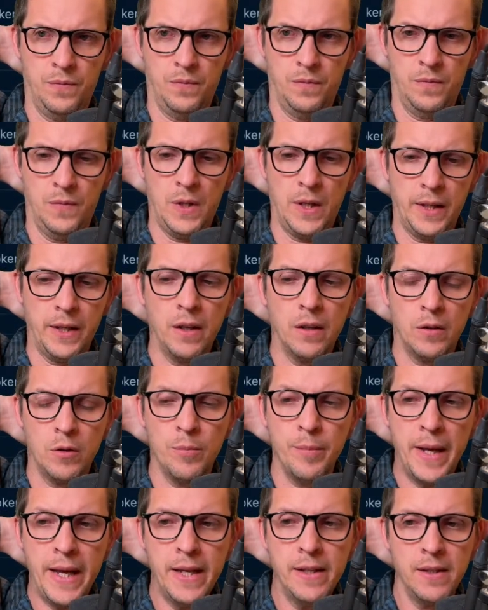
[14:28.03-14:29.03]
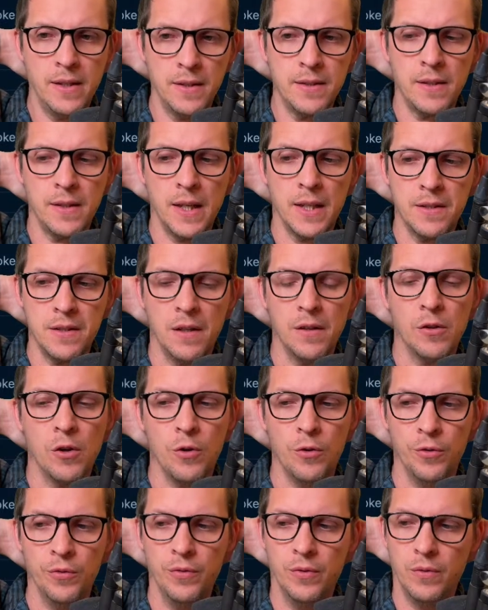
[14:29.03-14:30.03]
Like a command has an exit
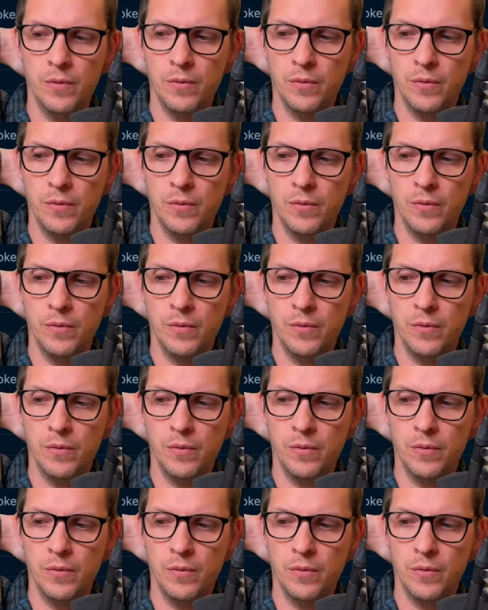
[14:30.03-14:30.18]
code,